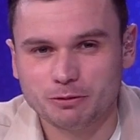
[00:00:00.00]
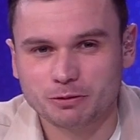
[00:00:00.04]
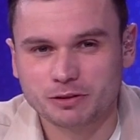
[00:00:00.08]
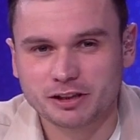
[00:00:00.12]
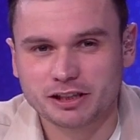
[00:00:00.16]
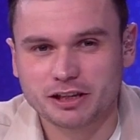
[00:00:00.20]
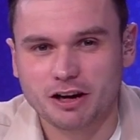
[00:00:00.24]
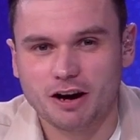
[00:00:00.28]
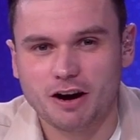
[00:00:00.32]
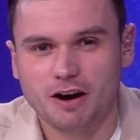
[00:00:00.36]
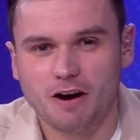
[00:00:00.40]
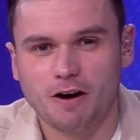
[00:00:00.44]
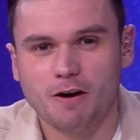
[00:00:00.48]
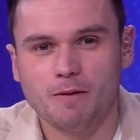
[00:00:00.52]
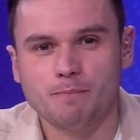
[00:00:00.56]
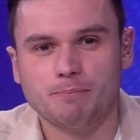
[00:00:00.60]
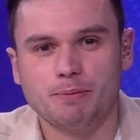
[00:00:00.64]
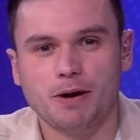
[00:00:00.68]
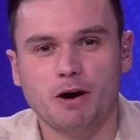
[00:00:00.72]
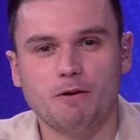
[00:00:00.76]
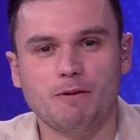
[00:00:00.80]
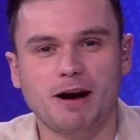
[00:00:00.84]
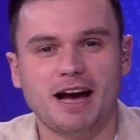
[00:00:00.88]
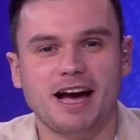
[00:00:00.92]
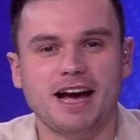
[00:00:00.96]
who will start on
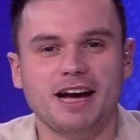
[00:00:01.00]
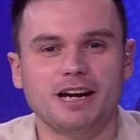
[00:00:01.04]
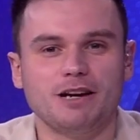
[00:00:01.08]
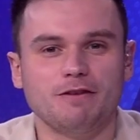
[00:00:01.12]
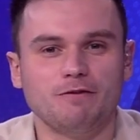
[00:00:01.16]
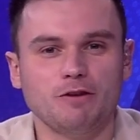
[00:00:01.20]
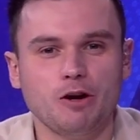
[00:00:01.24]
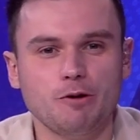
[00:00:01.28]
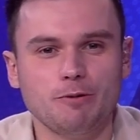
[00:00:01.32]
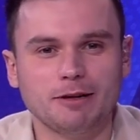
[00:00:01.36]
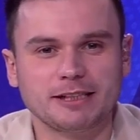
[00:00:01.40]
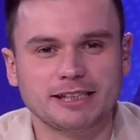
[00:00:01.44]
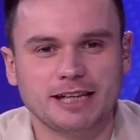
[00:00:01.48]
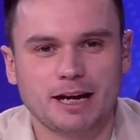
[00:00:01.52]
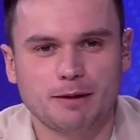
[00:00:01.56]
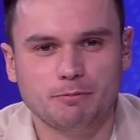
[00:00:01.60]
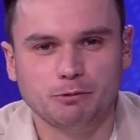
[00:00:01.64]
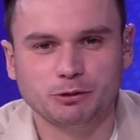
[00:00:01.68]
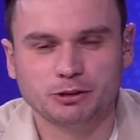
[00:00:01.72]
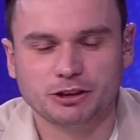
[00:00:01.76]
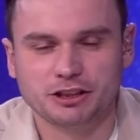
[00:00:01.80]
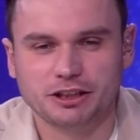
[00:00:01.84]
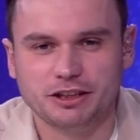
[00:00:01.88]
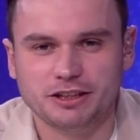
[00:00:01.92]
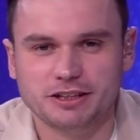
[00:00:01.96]
pole ahead of Lewis
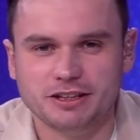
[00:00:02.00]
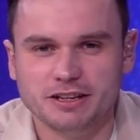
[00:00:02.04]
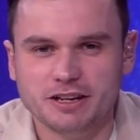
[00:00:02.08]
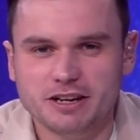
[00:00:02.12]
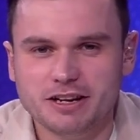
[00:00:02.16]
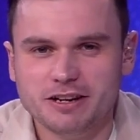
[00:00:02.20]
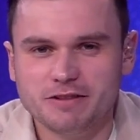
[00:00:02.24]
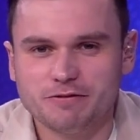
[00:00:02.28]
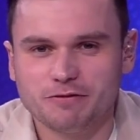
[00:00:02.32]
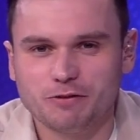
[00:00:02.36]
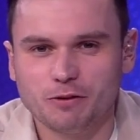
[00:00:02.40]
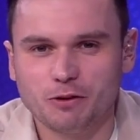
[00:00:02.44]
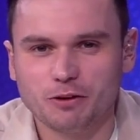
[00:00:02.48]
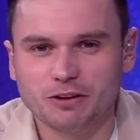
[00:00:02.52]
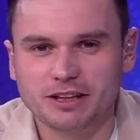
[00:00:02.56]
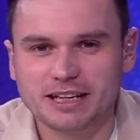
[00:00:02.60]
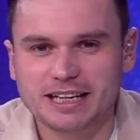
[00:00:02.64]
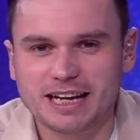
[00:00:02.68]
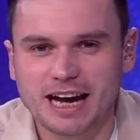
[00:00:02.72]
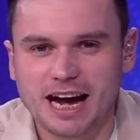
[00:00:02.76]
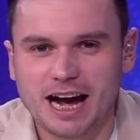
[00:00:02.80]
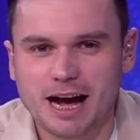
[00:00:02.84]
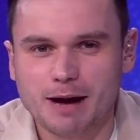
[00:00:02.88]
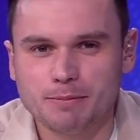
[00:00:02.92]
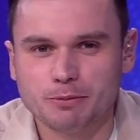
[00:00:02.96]
Hamilton for
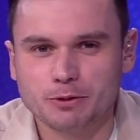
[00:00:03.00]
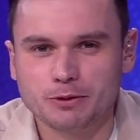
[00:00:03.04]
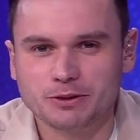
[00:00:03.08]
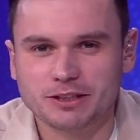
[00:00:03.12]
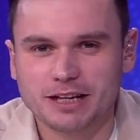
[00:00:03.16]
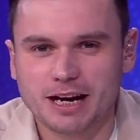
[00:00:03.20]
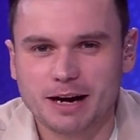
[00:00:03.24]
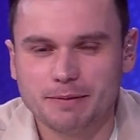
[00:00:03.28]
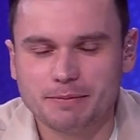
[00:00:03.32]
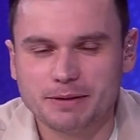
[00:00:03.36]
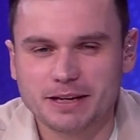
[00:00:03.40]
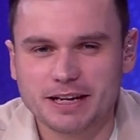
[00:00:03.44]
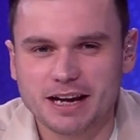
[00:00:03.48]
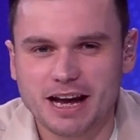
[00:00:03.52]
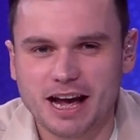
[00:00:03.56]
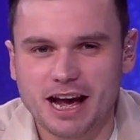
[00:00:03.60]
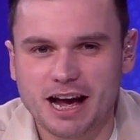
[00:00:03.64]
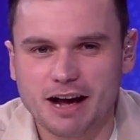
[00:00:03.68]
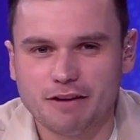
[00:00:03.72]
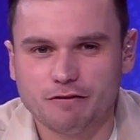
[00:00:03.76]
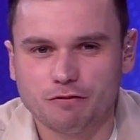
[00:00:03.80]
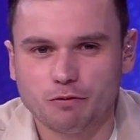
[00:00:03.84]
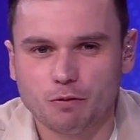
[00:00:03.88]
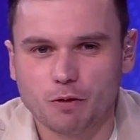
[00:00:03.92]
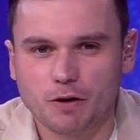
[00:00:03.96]
the Abu Dhabi
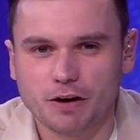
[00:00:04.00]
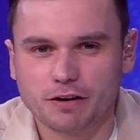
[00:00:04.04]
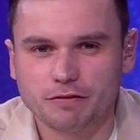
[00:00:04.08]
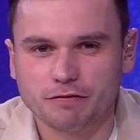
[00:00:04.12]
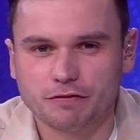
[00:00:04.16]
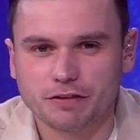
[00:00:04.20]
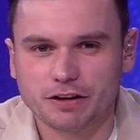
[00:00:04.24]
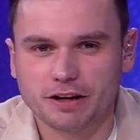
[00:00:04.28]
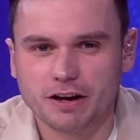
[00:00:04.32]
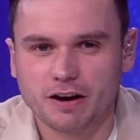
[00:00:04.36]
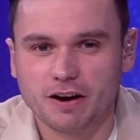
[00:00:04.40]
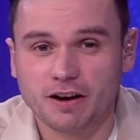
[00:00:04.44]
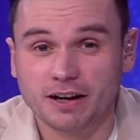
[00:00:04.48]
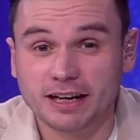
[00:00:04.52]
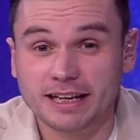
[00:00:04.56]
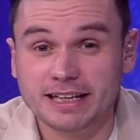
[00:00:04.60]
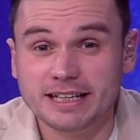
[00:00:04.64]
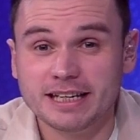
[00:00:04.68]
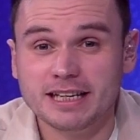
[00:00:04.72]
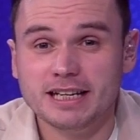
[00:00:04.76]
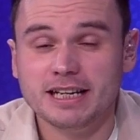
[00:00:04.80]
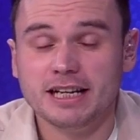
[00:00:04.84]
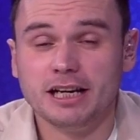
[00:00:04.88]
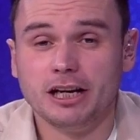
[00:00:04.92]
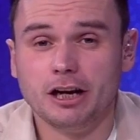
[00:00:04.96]
F1 finale.
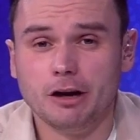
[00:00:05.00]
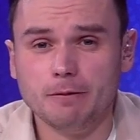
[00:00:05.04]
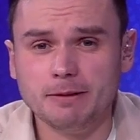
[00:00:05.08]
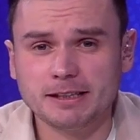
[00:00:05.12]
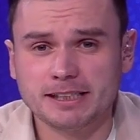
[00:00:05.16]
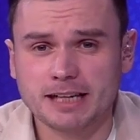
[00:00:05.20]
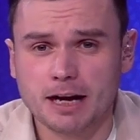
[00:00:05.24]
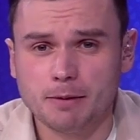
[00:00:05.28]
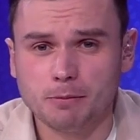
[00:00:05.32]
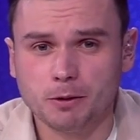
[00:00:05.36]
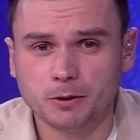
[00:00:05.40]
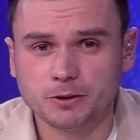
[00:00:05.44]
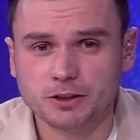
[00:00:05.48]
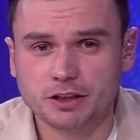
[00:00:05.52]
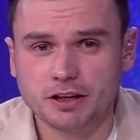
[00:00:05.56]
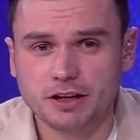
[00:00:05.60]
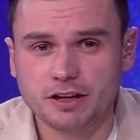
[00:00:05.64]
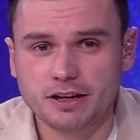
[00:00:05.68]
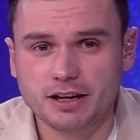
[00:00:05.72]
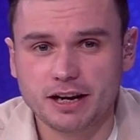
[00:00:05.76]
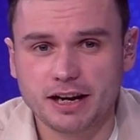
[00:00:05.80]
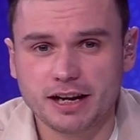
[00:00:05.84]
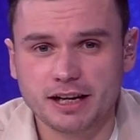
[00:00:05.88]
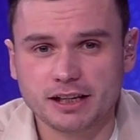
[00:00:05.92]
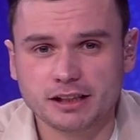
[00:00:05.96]
Lewis
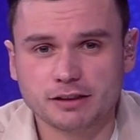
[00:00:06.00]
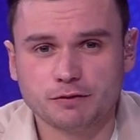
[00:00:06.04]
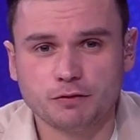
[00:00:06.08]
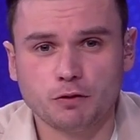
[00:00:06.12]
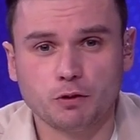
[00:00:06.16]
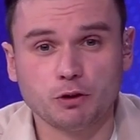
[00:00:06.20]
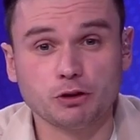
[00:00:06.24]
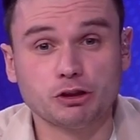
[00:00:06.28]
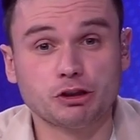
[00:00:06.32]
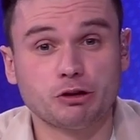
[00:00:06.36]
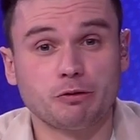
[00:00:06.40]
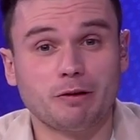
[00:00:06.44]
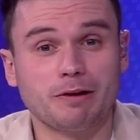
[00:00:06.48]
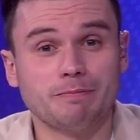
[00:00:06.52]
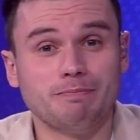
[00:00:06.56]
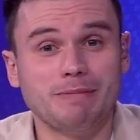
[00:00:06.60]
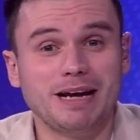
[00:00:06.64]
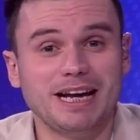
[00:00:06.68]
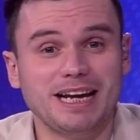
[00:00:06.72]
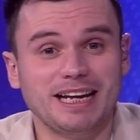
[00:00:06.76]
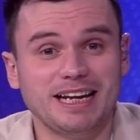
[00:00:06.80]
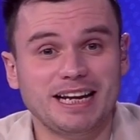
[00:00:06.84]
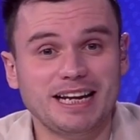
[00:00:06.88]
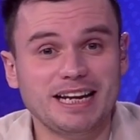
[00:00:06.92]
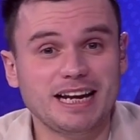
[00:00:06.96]
Hamilton is forced to
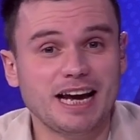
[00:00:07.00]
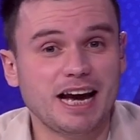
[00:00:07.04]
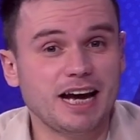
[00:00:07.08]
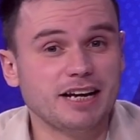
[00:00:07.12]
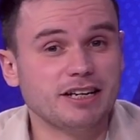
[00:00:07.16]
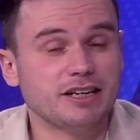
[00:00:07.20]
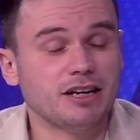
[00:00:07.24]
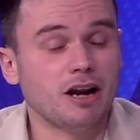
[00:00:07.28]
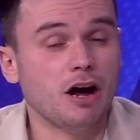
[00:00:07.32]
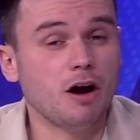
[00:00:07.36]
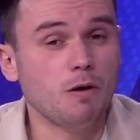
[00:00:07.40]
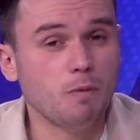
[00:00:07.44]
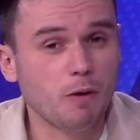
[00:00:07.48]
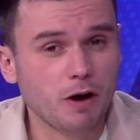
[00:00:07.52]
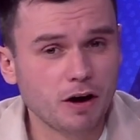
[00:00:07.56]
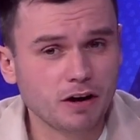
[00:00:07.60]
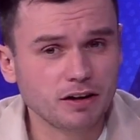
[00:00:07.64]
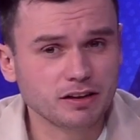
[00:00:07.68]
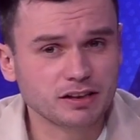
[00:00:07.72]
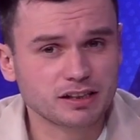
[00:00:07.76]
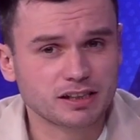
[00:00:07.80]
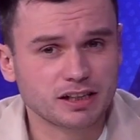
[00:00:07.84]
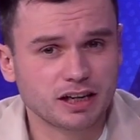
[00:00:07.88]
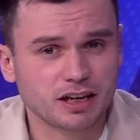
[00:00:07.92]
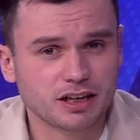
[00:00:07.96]
admit he had no
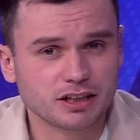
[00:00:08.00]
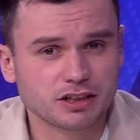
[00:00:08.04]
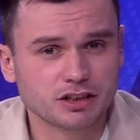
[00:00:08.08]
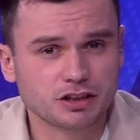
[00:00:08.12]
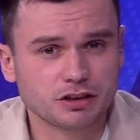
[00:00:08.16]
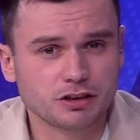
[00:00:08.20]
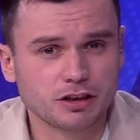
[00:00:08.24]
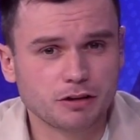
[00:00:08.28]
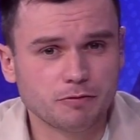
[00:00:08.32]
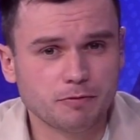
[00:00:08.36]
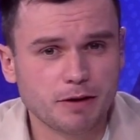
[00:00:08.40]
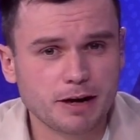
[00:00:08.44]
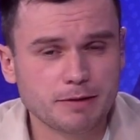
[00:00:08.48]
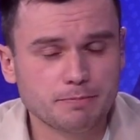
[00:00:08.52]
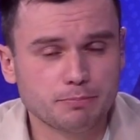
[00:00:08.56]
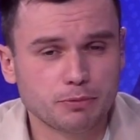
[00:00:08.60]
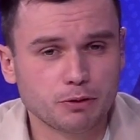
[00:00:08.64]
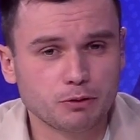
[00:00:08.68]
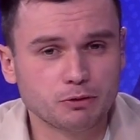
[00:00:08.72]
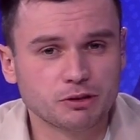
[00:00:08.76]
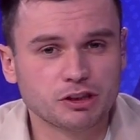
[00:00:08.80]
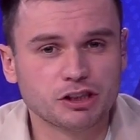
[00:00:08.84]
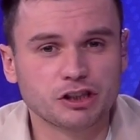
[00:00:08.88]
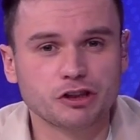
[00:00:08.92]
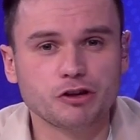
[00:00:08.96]
answer to the Red
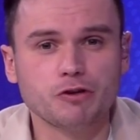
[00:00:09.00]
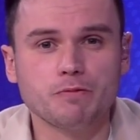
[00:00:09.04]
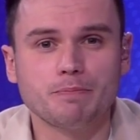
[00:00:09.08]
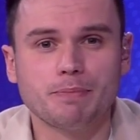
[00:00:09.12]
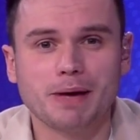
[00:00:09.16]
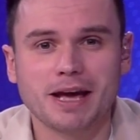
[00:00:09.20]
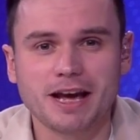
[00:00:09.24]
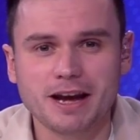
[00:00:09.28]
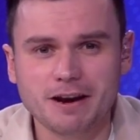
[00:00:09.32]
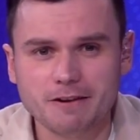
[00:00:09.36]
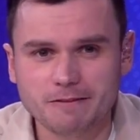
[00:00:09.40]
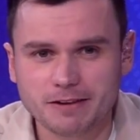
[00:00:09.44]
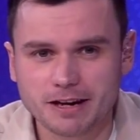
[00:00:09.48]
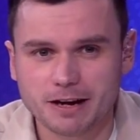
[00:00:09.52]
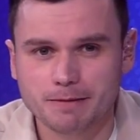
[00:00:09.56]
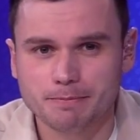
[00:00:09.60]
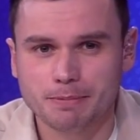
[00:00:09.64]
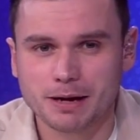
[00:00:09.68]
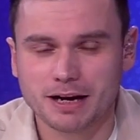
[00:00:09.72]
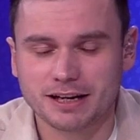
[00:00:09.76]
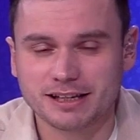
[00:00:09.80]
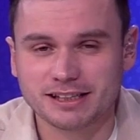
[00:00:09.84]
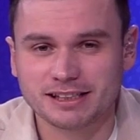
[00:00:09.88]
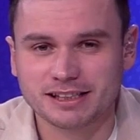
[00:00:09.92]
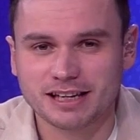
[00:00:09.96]
Bull's superior
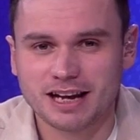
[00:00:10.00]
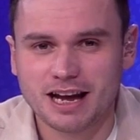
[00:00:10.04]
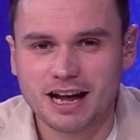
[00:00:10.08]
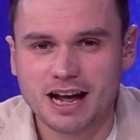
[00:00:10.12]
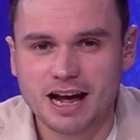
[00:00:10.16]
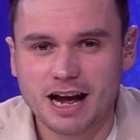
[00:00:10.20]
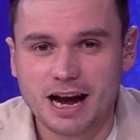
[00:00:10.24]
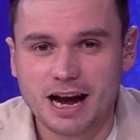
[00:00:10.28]
pace,